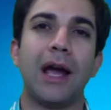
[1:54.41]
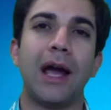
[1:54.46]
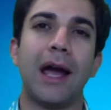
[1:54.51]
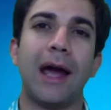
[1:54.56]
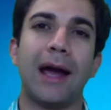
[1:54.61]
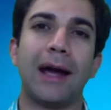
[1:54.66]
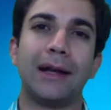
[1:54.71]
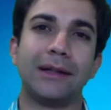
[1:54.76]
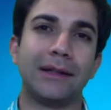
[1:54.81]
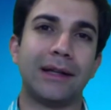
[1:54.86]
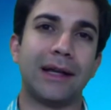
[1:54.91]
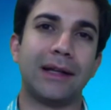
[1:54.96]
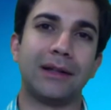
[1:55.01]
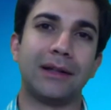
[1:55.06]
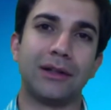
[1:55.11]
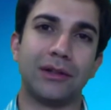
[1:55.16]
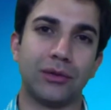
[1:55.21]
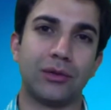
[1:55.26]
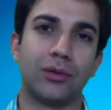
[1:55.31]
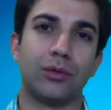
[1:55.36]

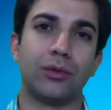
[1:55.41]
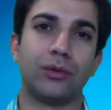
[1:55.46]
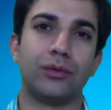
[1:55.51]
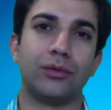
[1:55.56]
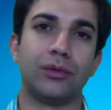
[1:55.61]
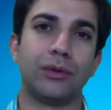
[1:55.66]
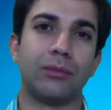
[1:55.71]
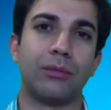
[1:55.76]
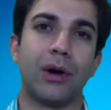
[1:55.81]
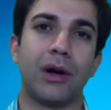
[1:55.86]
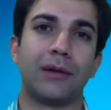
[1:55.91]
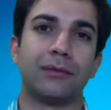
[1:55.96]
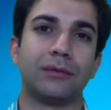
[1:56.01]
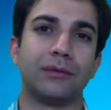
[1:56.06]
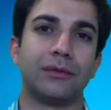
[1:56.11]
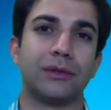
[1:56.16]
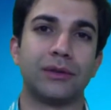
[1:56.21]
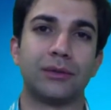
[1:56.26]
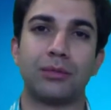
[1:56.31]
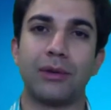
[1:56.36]
and then do the
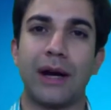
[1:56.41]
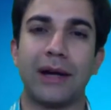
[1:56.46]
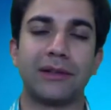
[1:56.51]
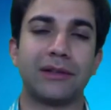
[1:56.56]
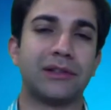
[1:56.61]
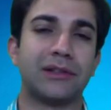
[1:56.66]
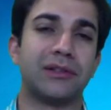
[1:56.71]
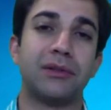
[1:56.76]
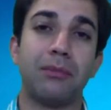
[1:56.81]
mindfulness practice.